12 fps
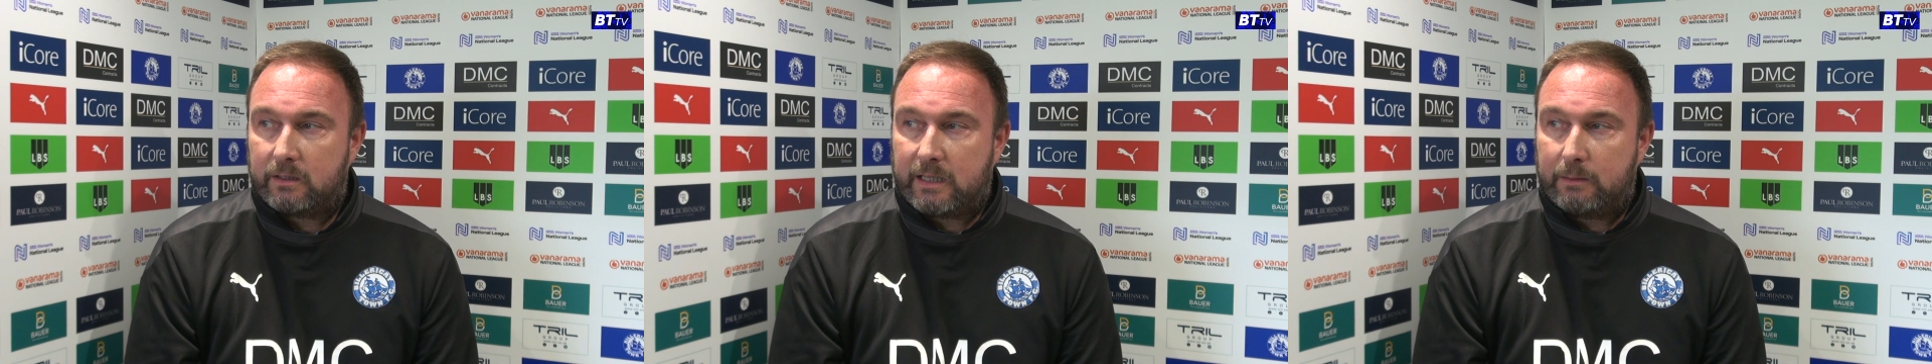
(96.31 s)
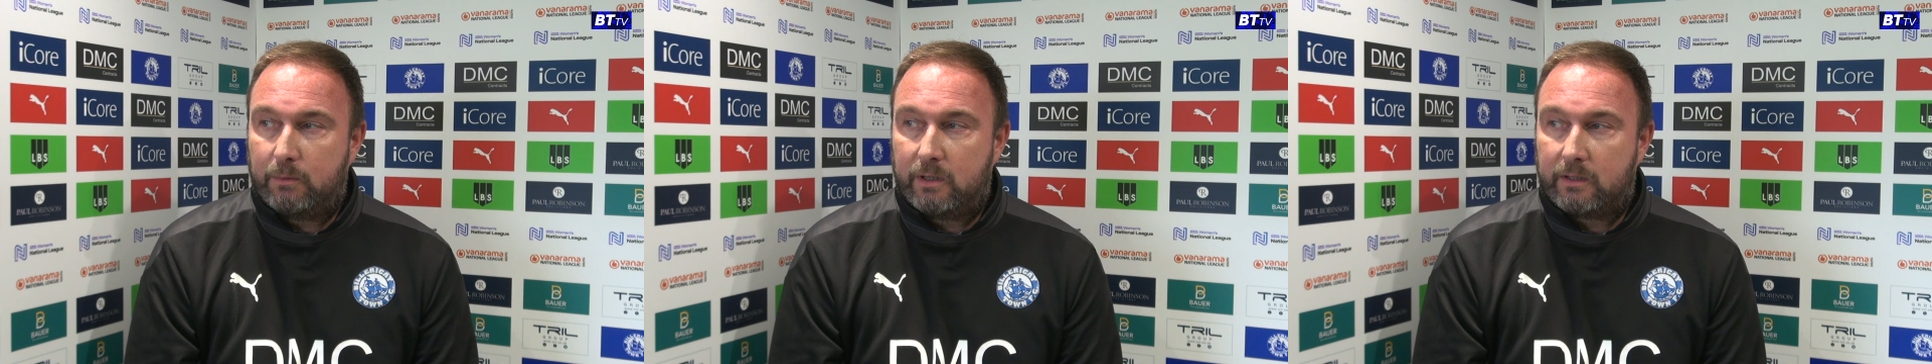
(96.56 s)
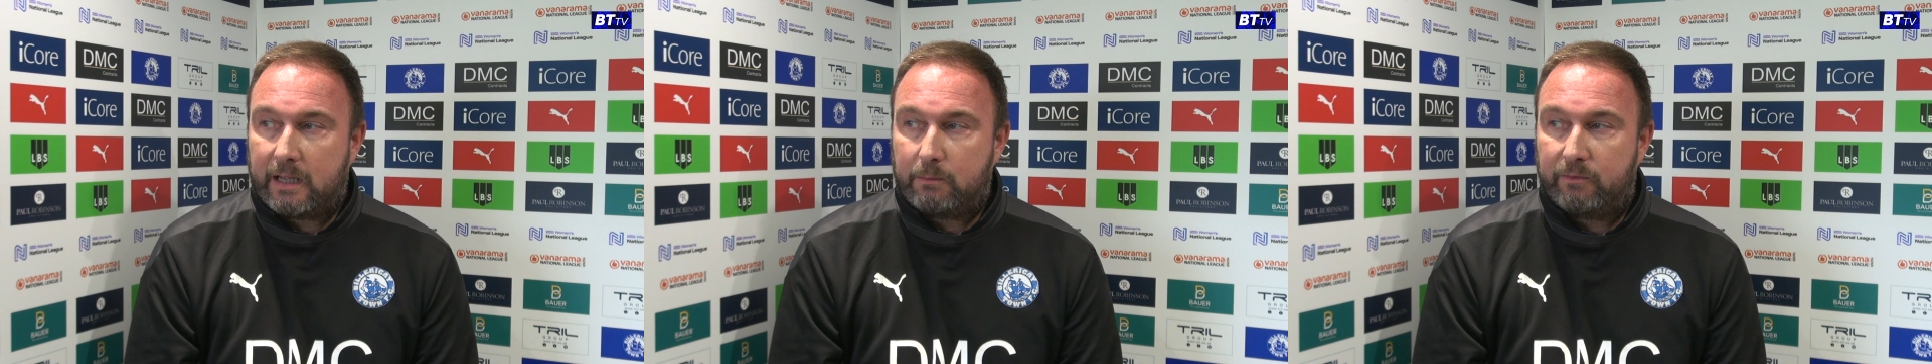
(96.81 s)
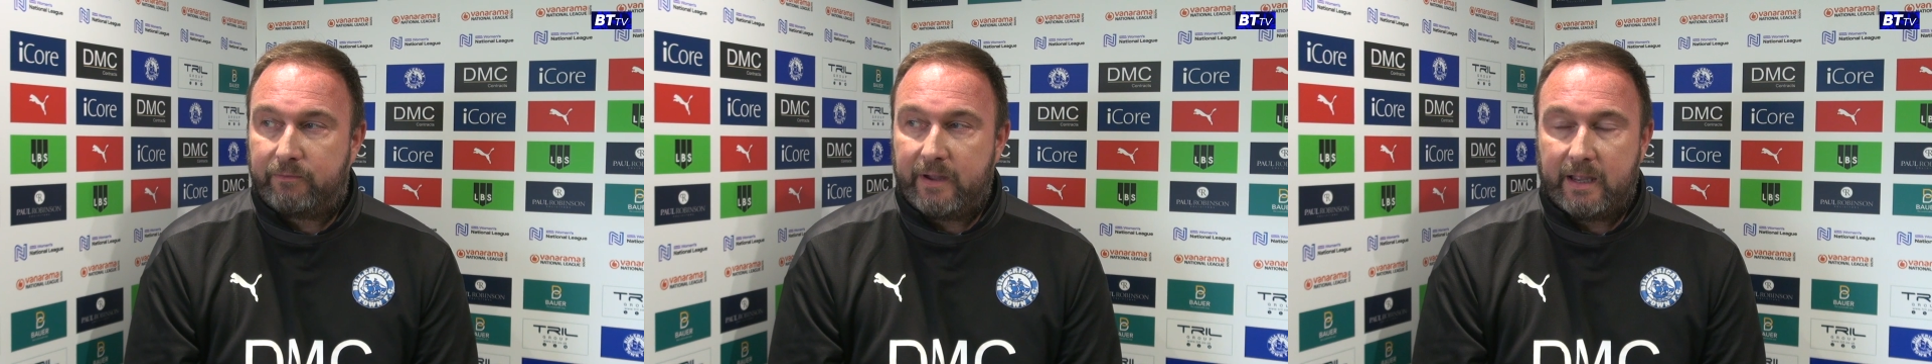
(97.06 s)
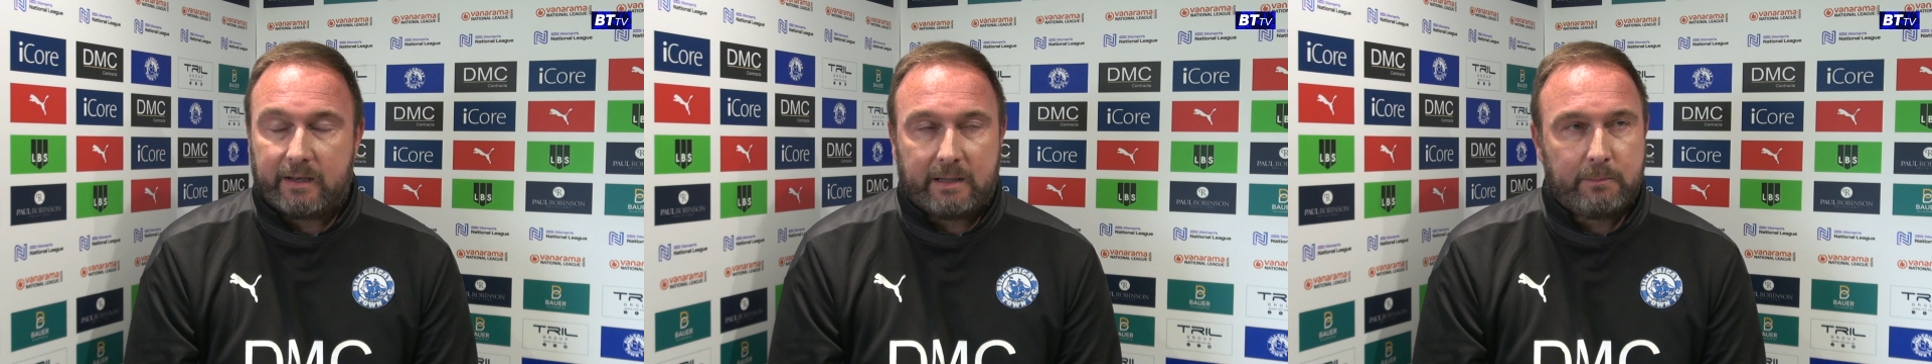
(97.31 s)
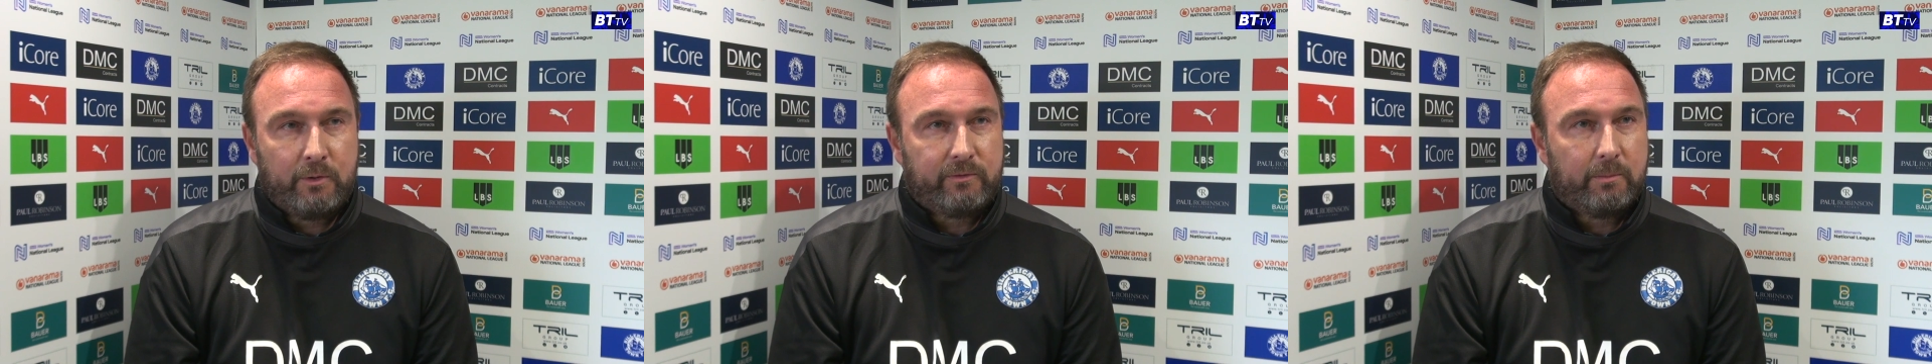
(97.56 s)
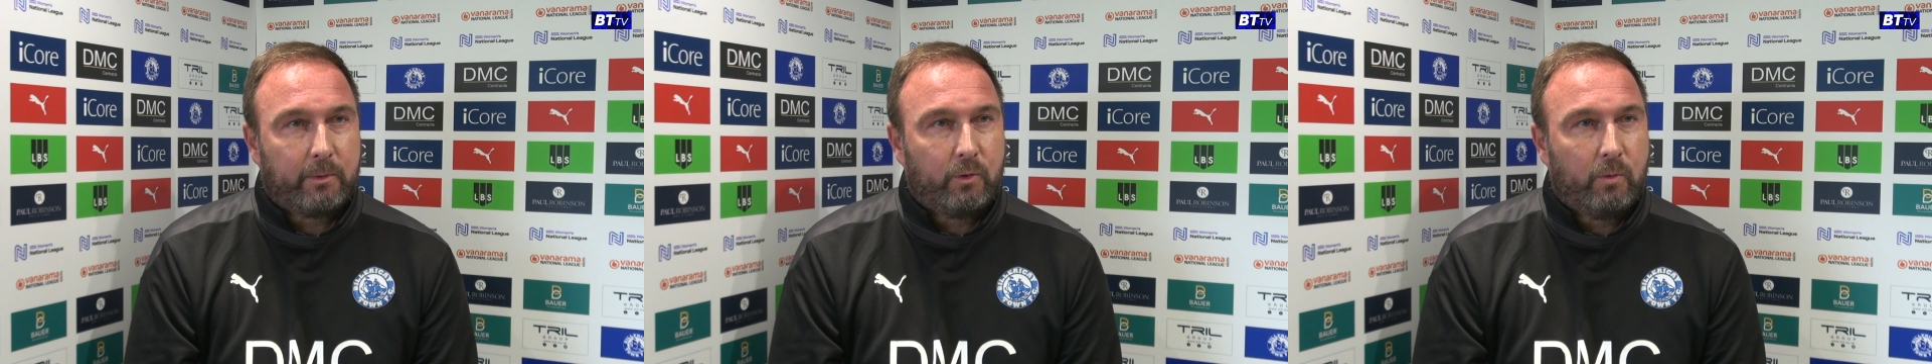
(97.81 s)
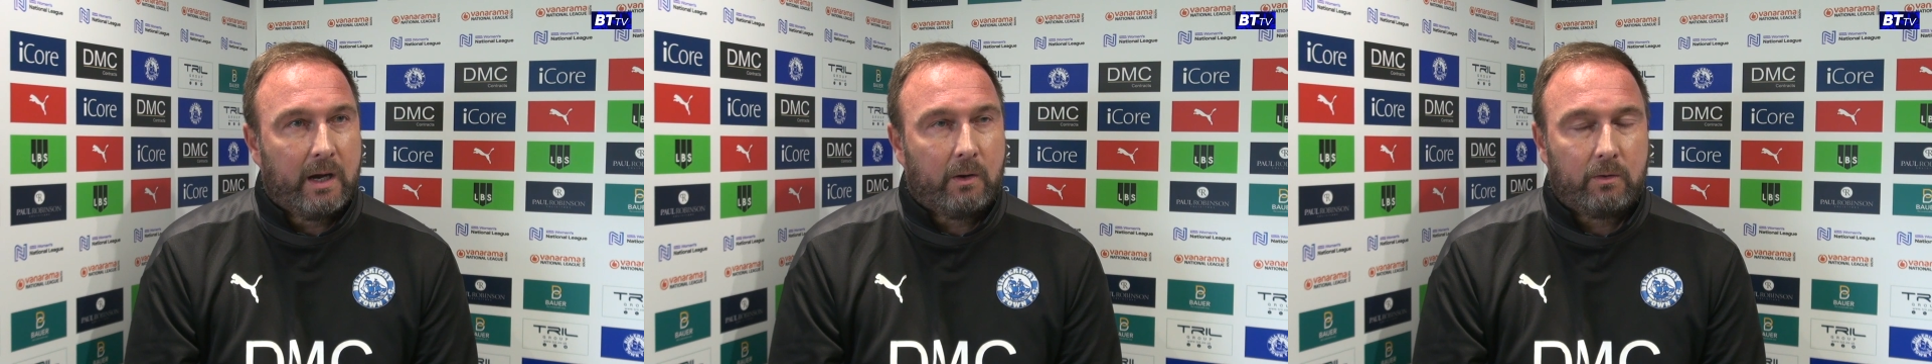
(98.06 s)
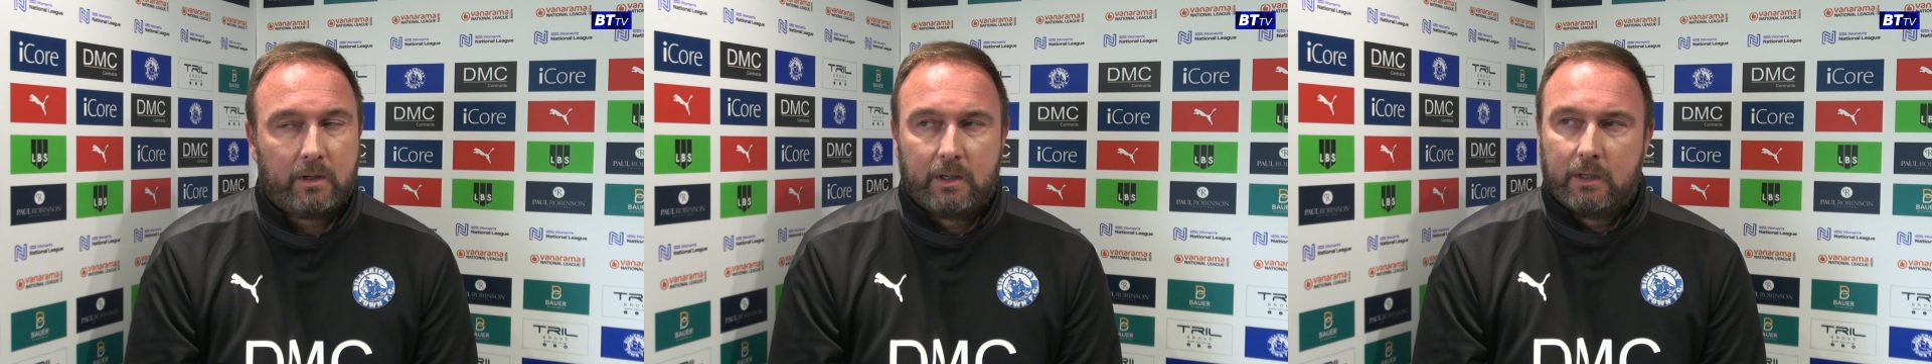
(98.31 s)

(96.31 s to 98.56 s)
They were fit, they moved the ball well,